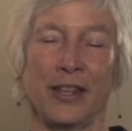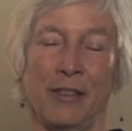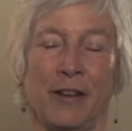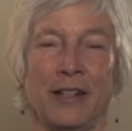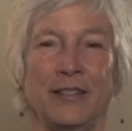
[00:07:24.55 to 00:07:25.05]
They
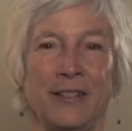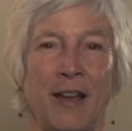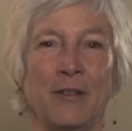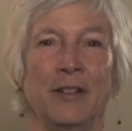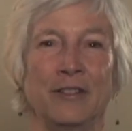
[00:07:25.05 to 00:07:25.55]
thought it
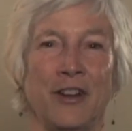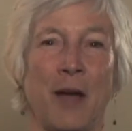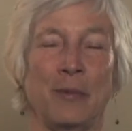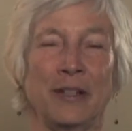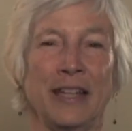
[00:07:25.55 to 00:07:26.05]
sounded
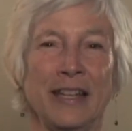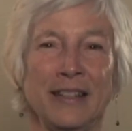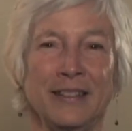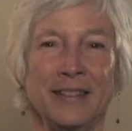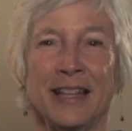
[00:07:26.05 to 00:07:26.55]

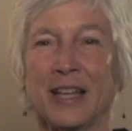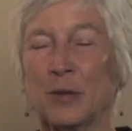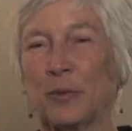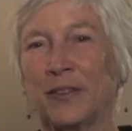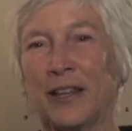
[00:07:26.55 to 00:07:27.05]
Japanese,
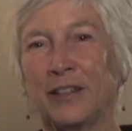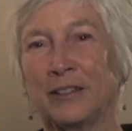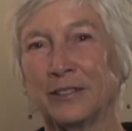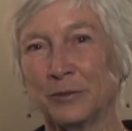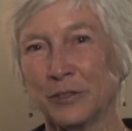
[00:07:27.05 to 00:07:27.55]
but they
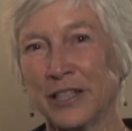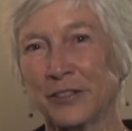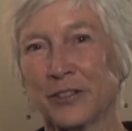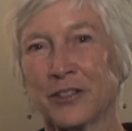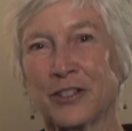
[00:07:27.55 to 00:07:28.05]

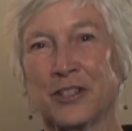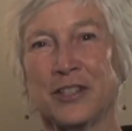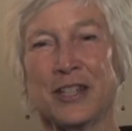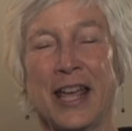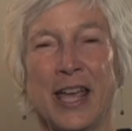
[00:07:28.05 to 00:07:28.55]
researched
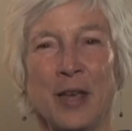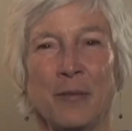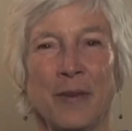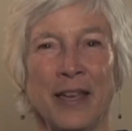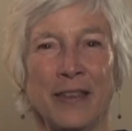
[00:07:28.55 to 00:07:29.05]
the
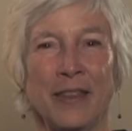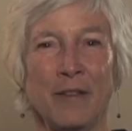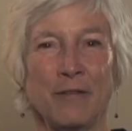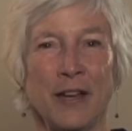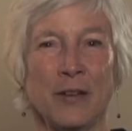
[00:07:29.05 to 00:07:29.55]
name and they
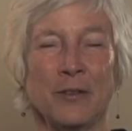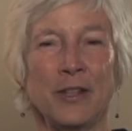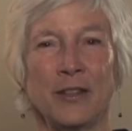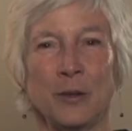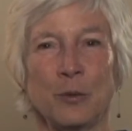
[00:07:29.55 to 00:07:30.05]
found
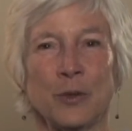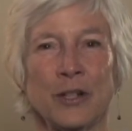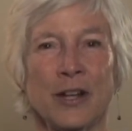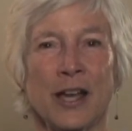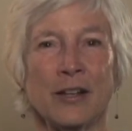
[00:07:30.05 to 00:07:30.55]
that the
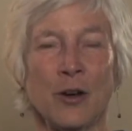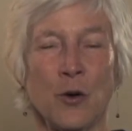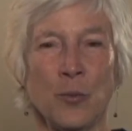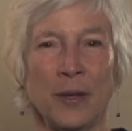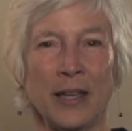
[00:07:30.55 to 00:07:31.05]
word
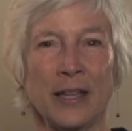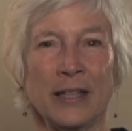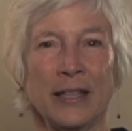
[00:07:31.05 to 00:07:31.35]
Hakomi